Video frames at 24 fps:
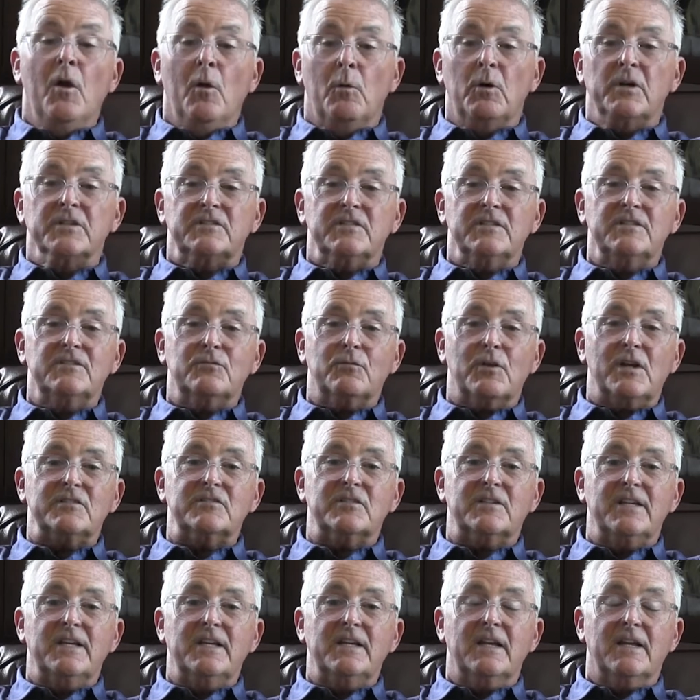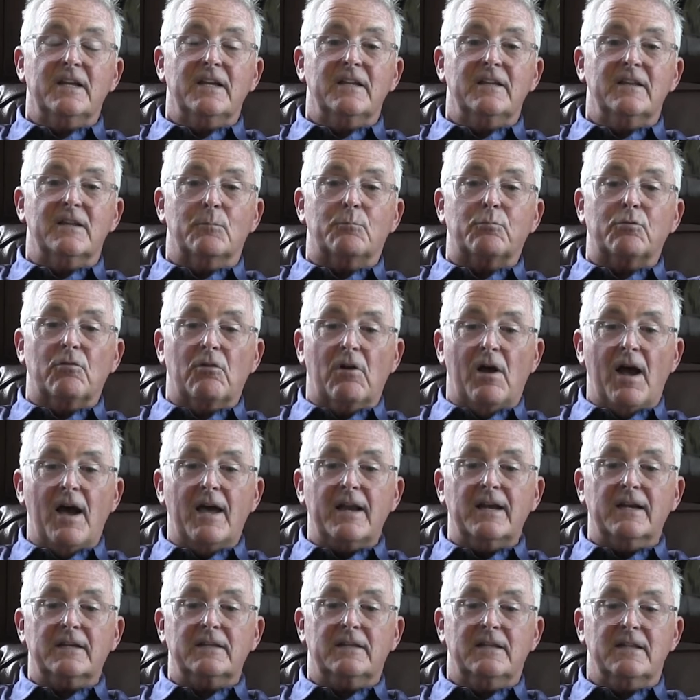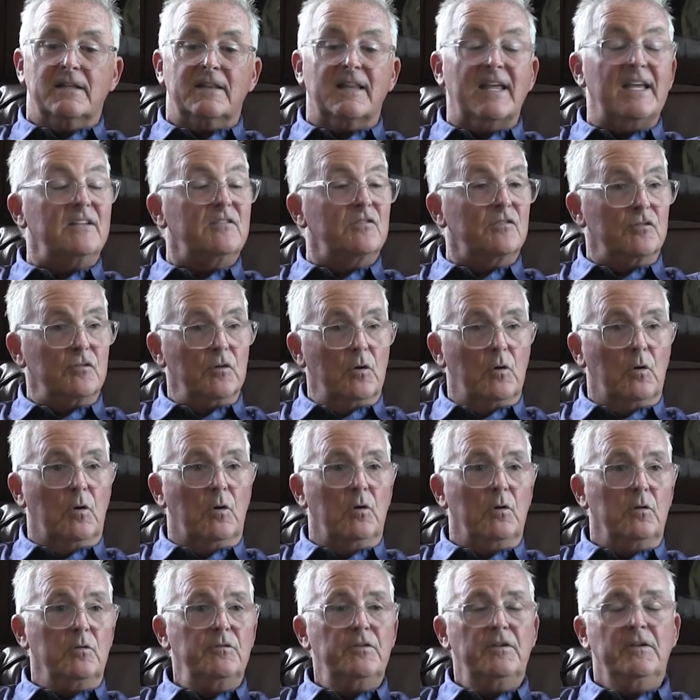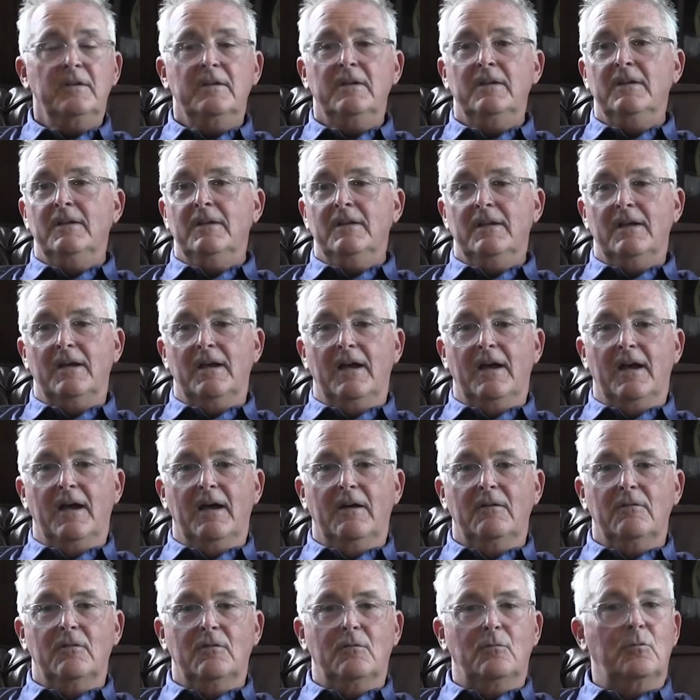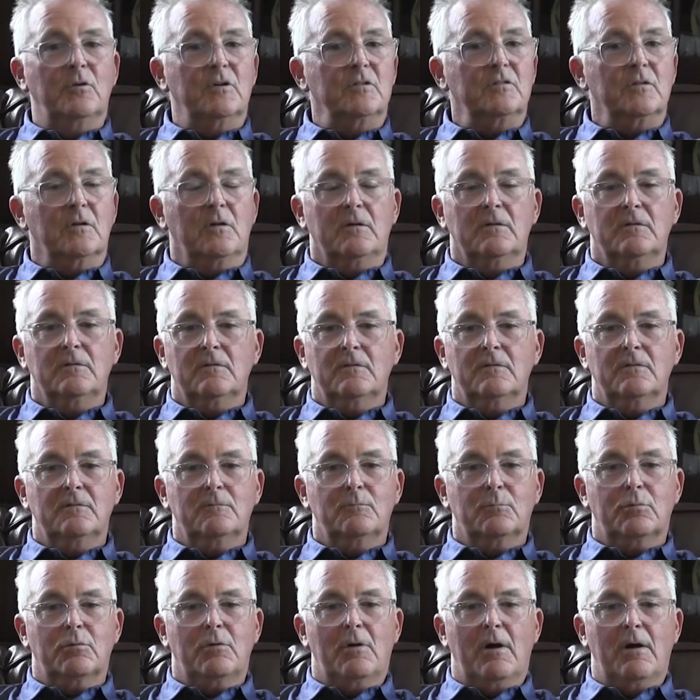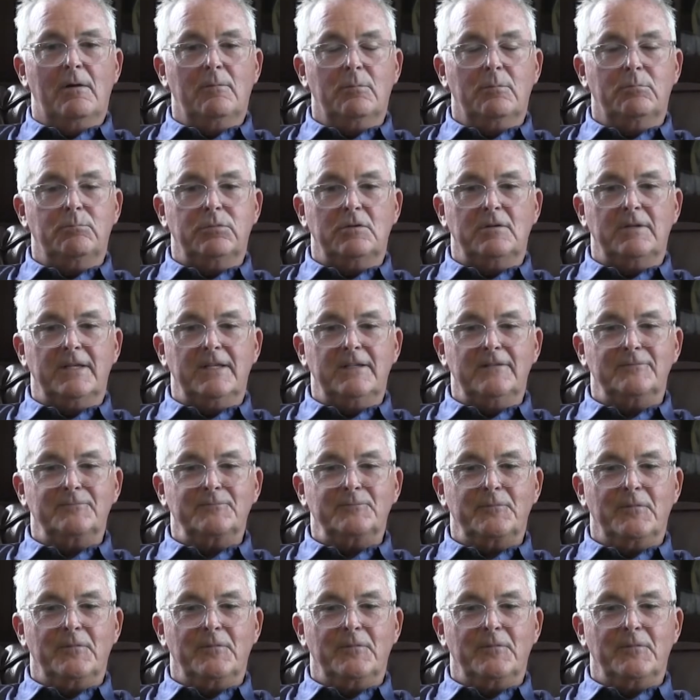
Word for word: Well, it's interesting. The product that they sold uh, was probably